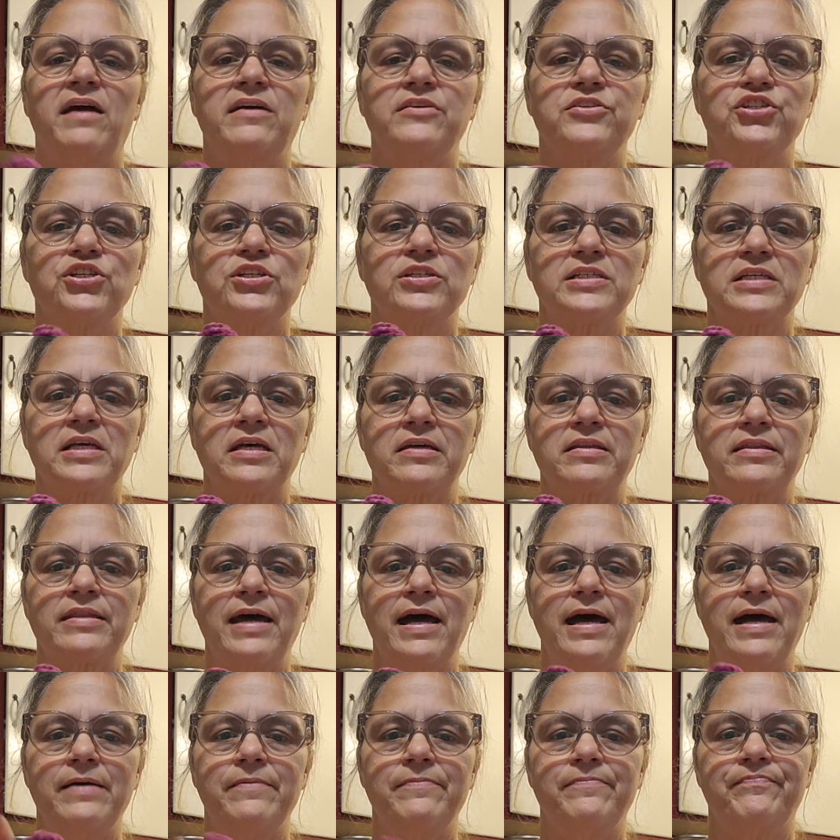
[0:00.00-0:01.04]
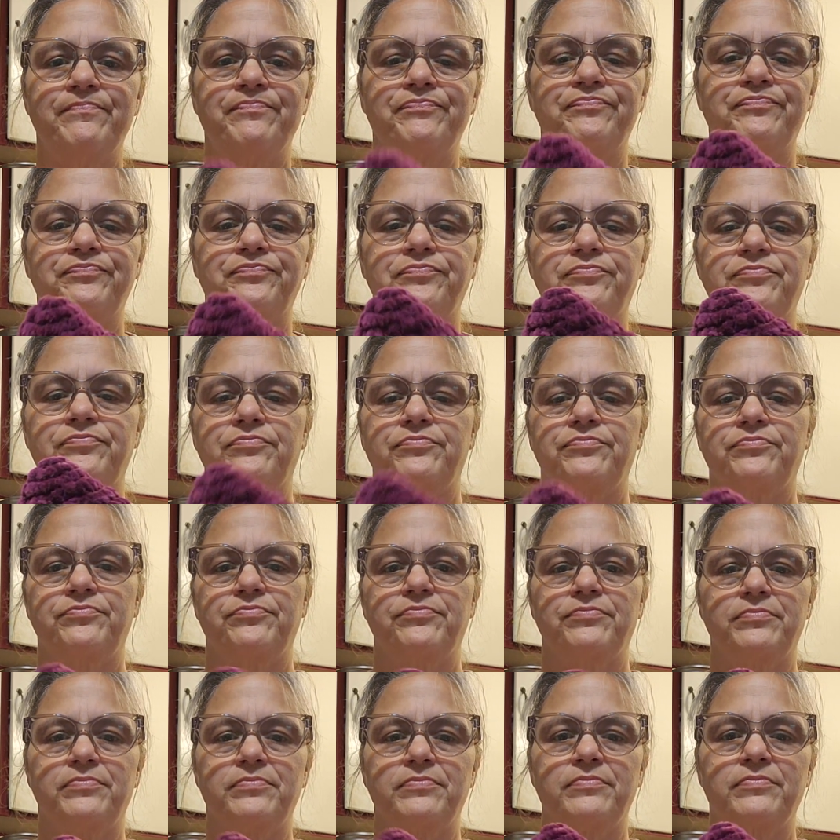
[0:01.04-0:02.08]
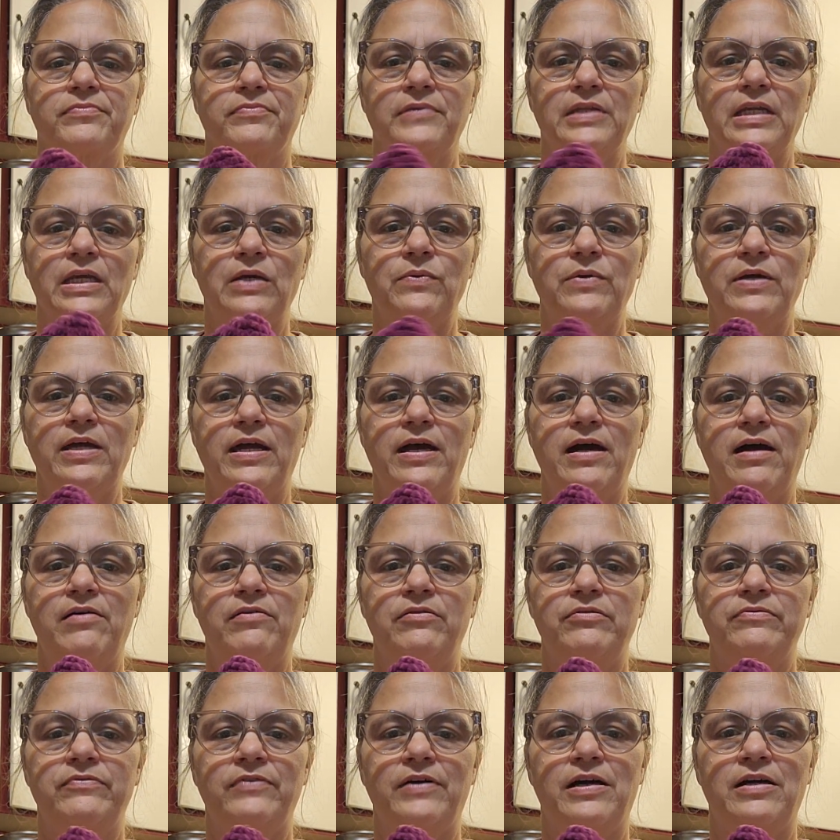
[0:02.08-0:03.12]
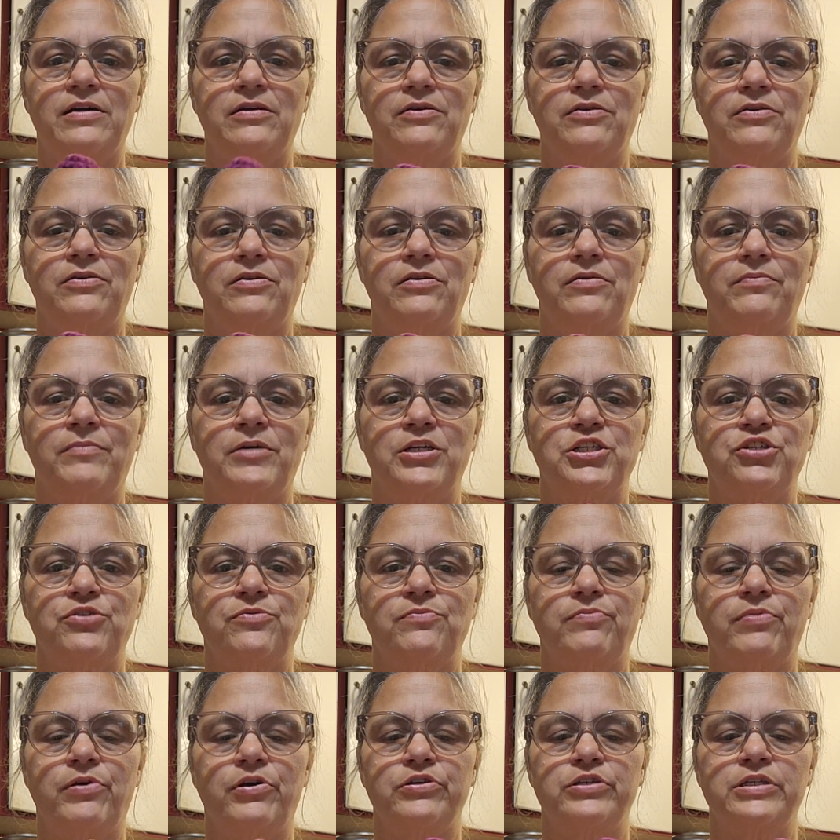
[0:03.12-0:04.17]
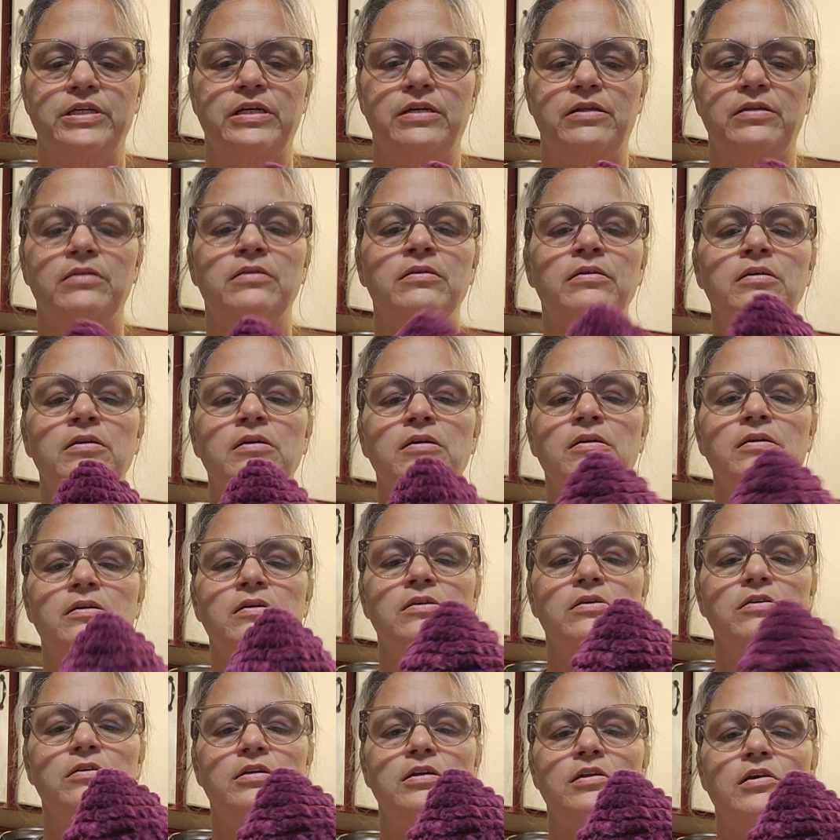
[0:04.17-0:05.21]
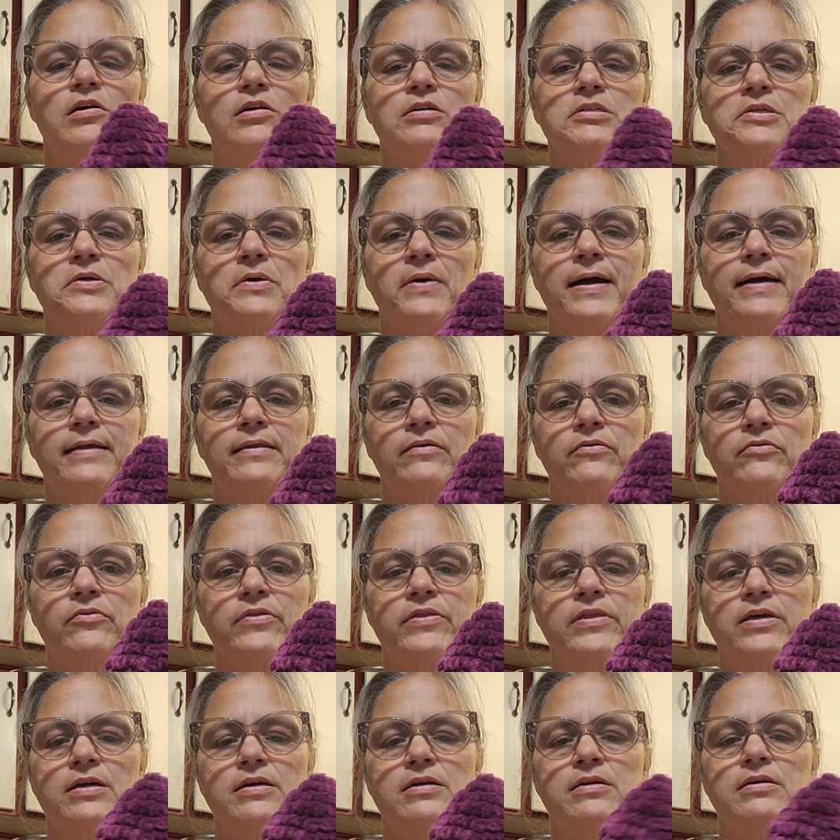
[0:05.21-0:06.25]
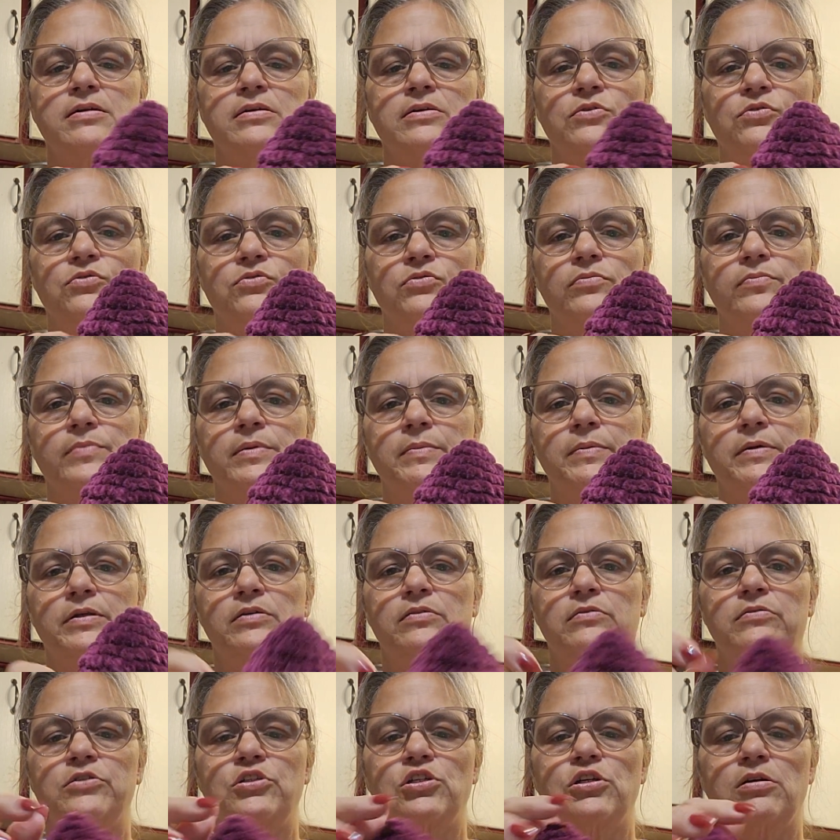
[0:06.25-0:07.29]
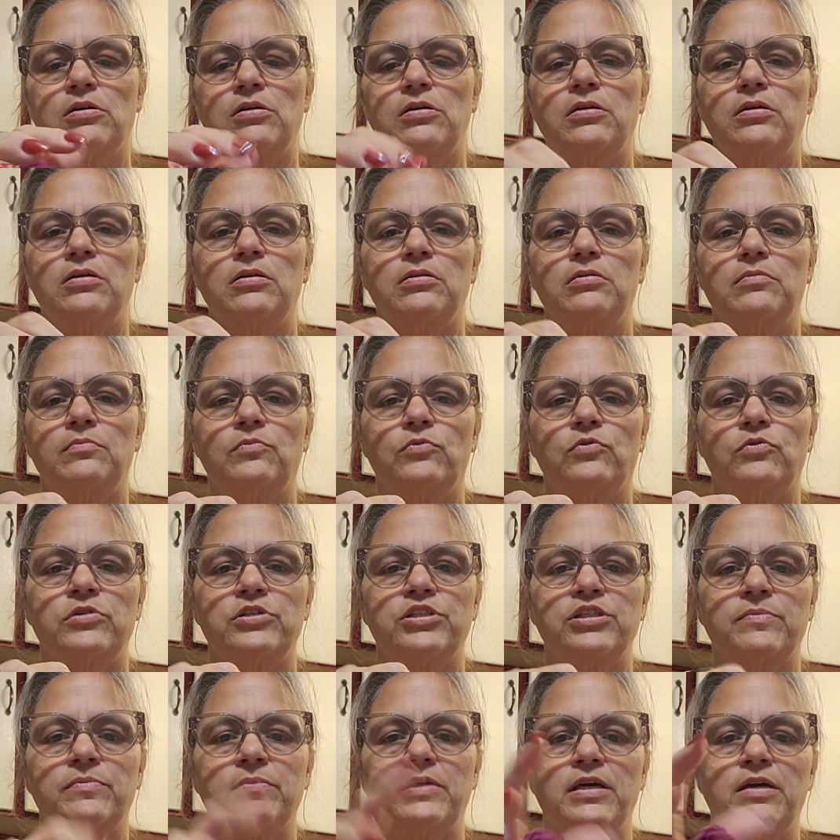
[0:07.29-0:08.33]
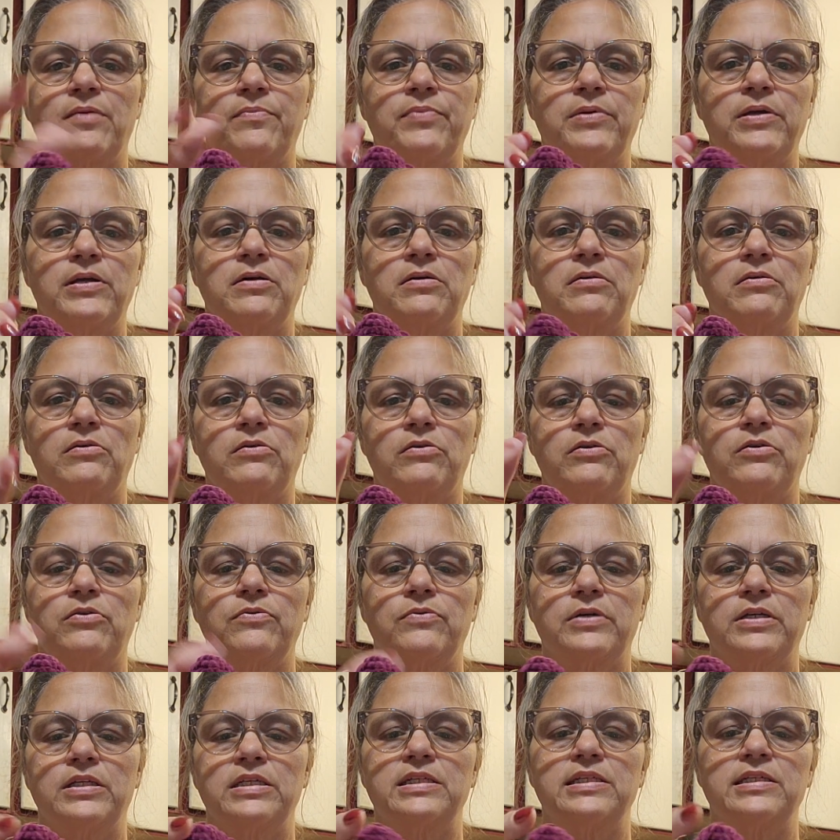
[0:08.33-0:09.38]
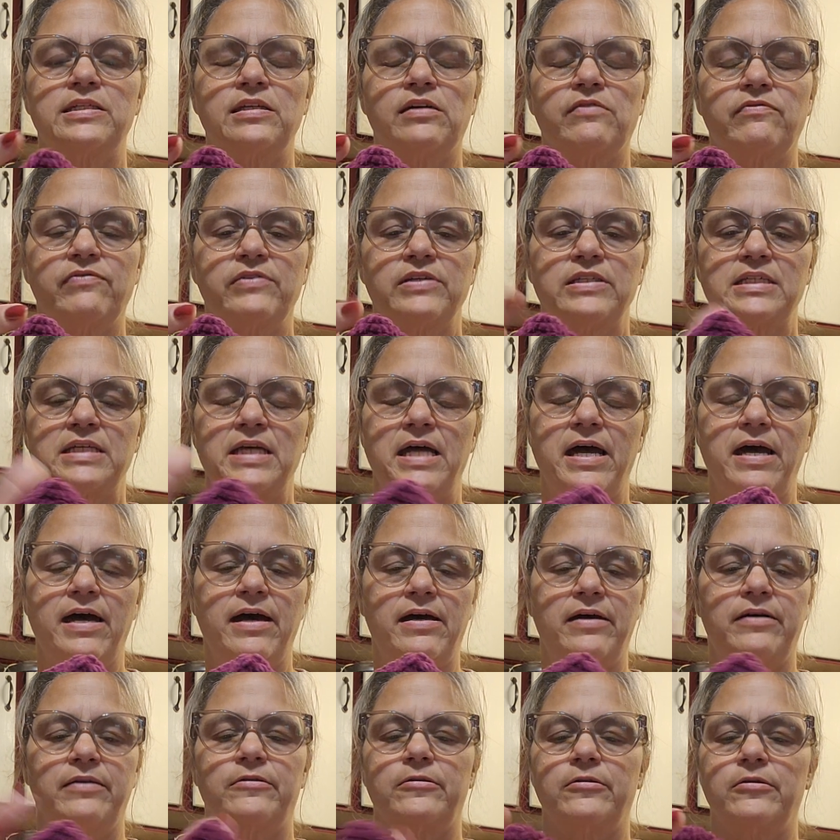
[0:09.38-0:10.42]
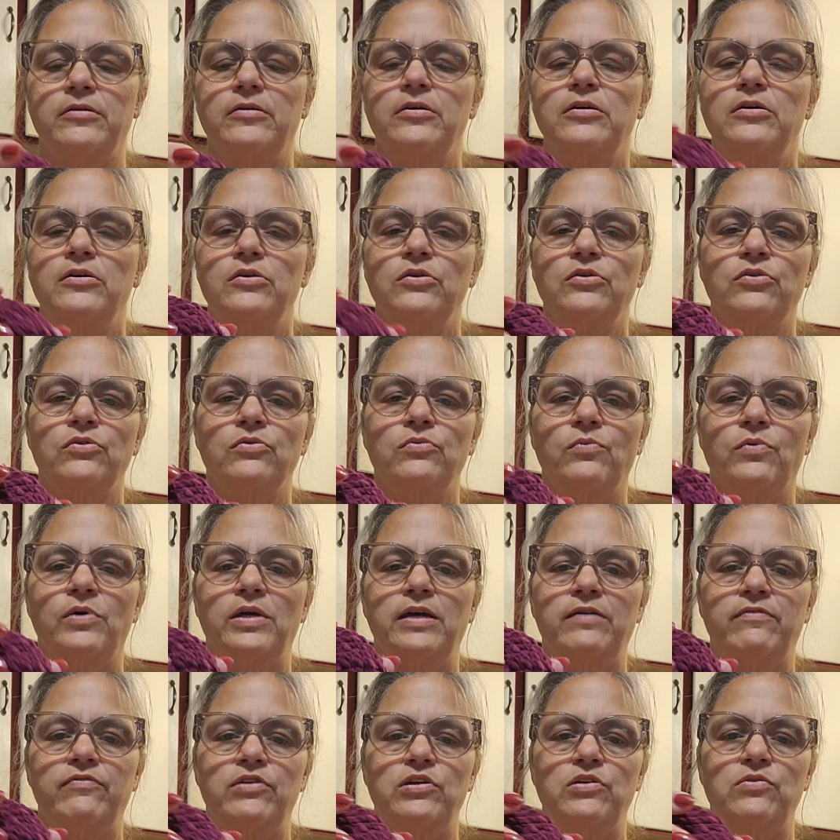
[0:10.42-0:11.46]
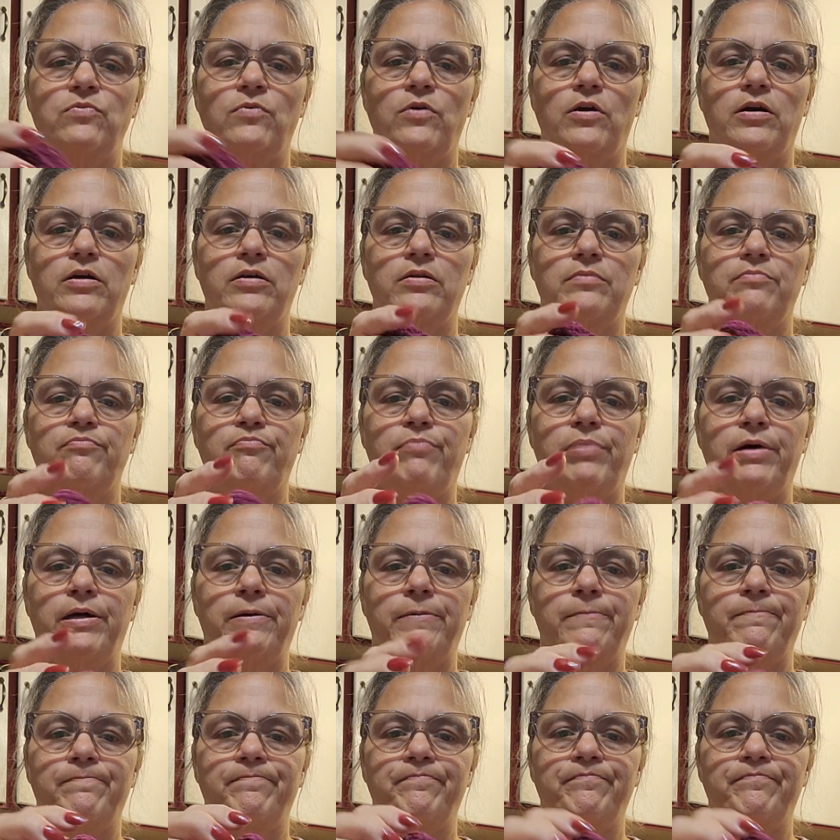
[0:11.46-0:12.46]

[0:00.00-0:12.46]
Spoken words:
just like that, we have our little mushroom person. You can also add little things, or maybe a little charm or something up here, or you can stuff his hat, whatever you want. But